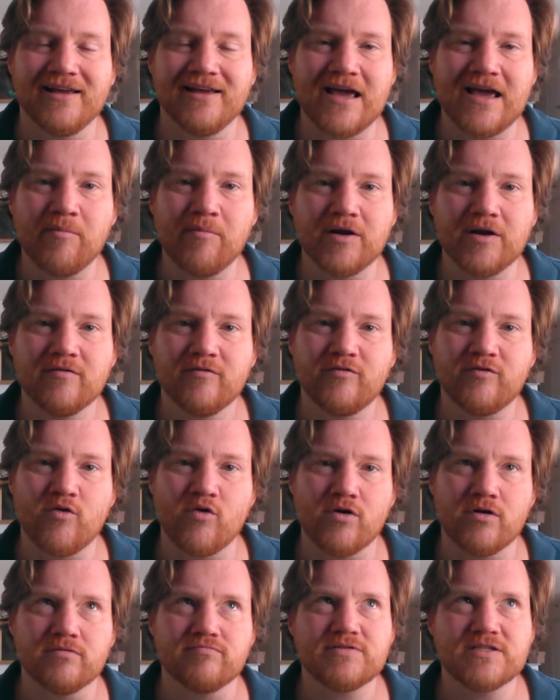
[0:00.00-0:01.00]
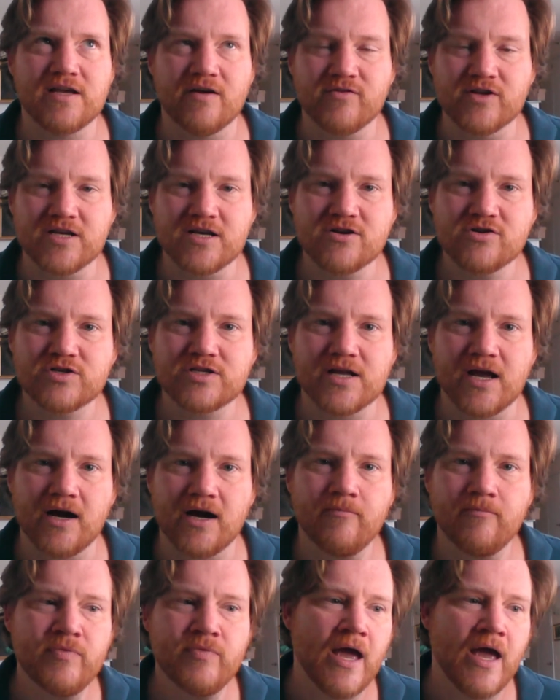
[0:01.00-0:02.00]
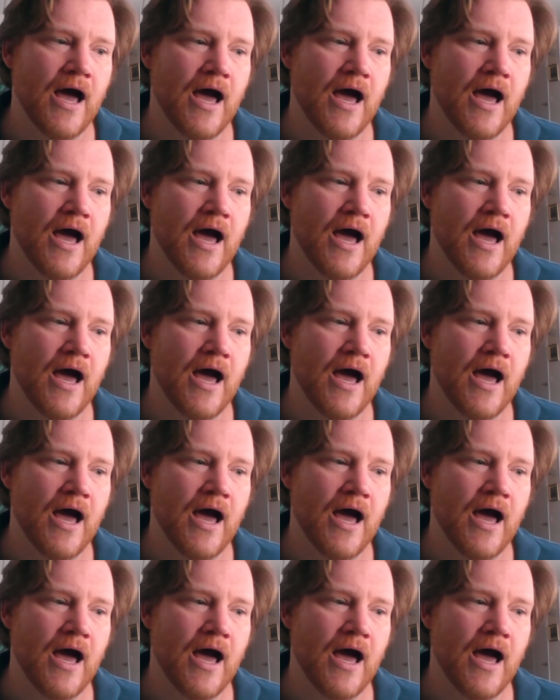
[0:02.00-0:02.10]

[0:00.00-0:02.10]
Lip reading: Yemen for 7 years now.